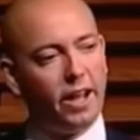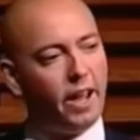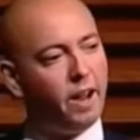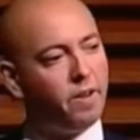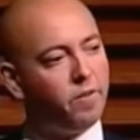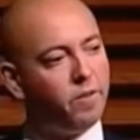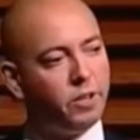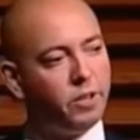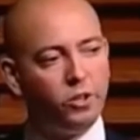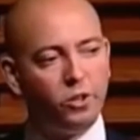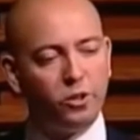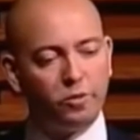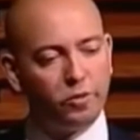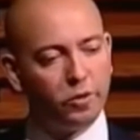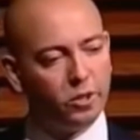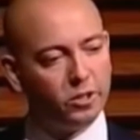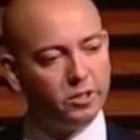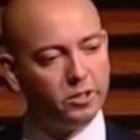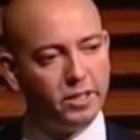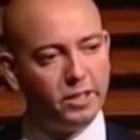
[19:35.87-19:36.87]
every
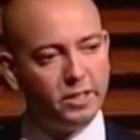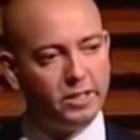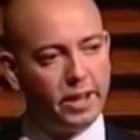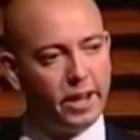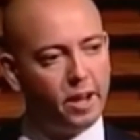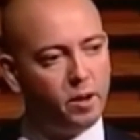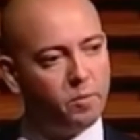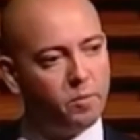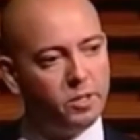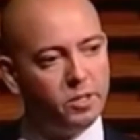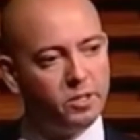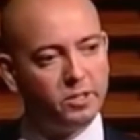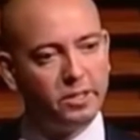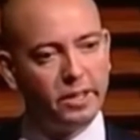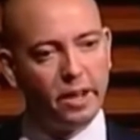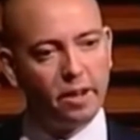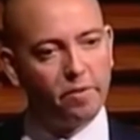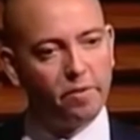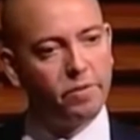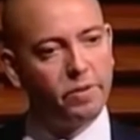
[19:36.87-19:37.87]
university endowment,
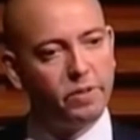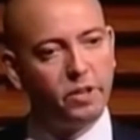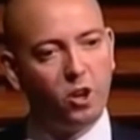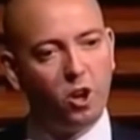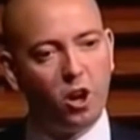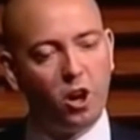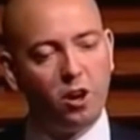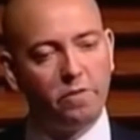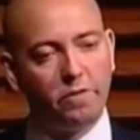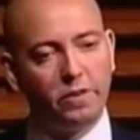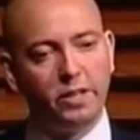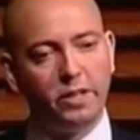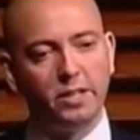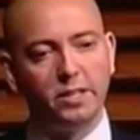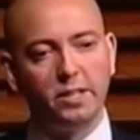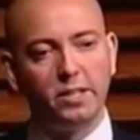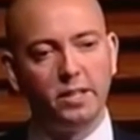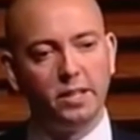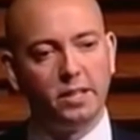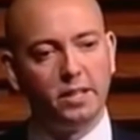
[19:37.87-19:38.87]
Stanford,
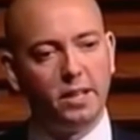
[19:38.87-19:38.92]
Harvard,